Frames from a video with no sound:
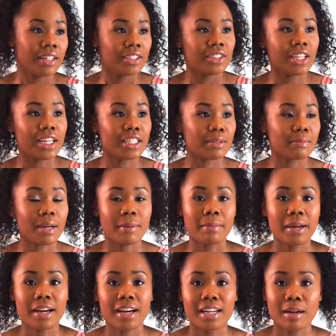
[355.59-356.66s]
changing my
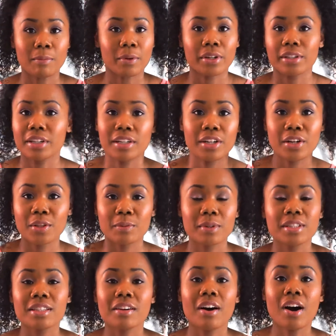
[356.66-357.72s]
mind, I'm working on another one.
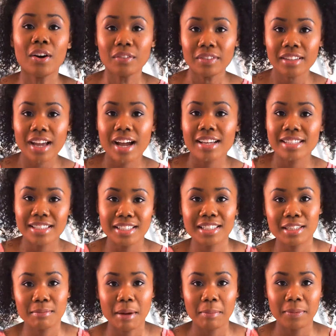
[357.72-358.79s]
So hopefully I stick
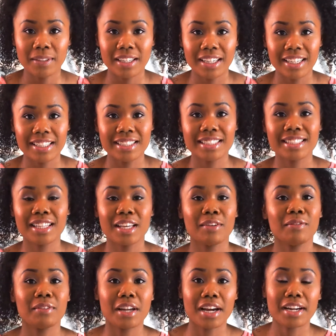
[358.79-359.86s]
to my plans.
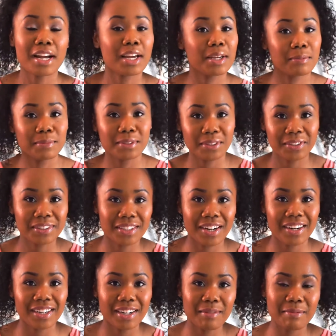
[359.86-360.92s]
If not, I am so
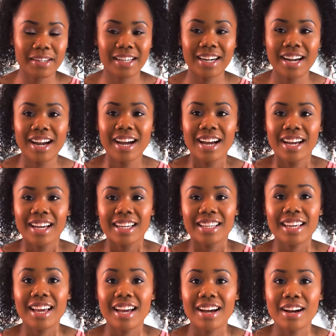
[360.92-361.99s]
sorry. But
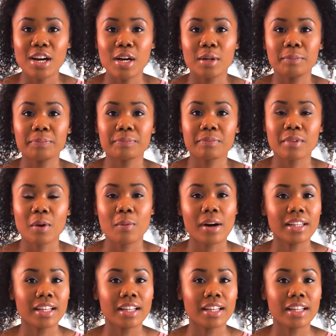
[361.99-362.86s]
yeah, while